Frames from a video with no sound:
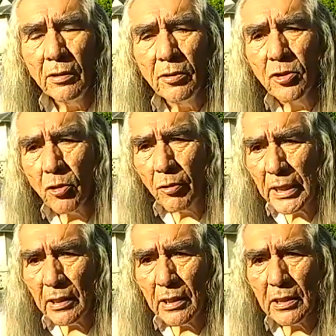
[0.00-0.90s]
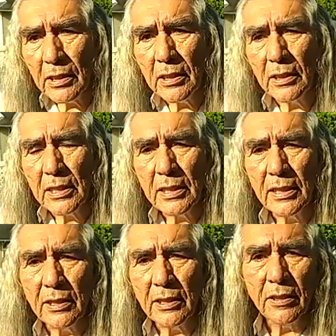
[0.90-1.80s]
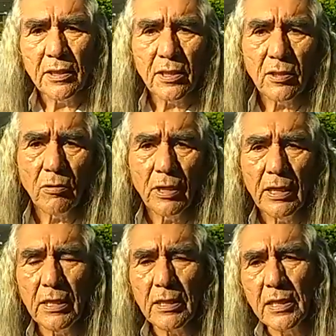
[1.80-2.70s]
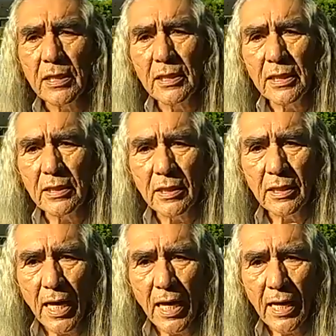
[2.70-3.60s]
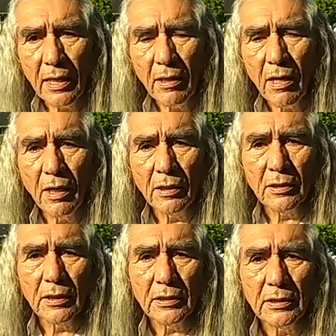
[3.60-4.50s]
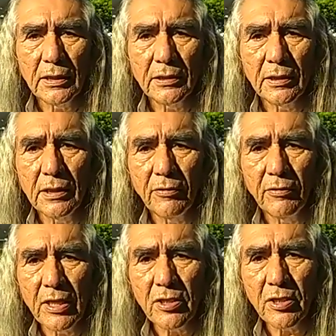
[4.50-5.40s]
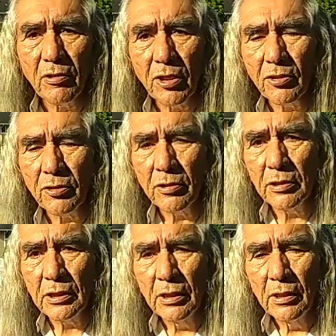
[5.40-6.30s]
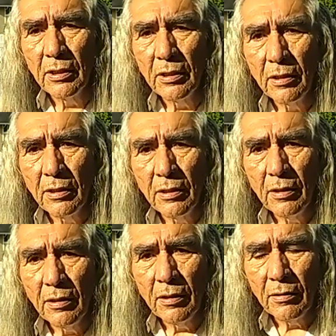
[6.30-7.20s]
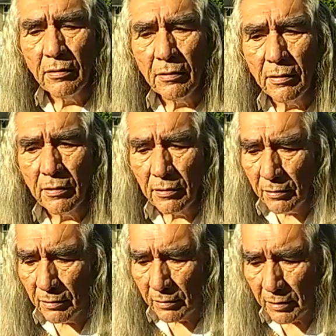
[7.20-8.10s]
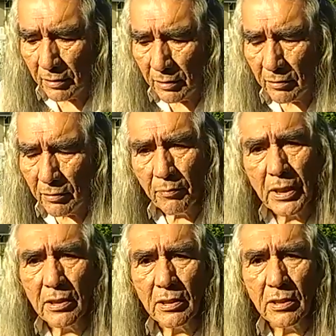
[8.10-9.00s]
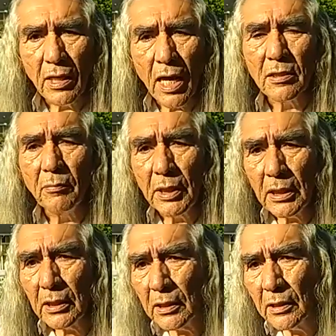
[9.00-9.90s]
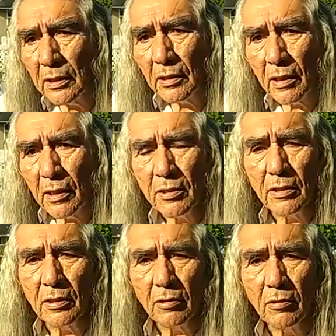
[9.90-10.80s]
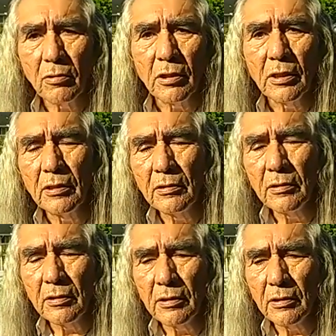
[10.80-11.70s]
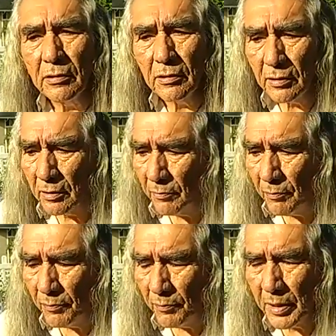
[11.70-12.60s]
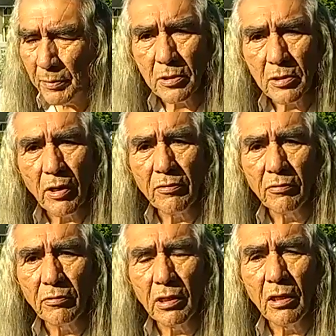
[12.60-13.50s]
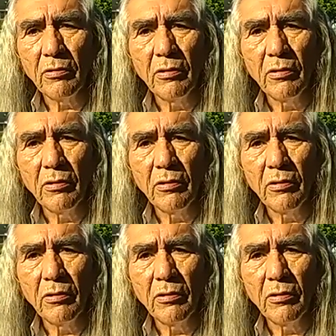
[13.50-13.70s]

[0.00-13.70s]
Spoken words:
joining us, listening to the stories, listening to the dialogues, listening to the event structures. And, it means a lot to me and a lot to the core here in the People's Wave of Love.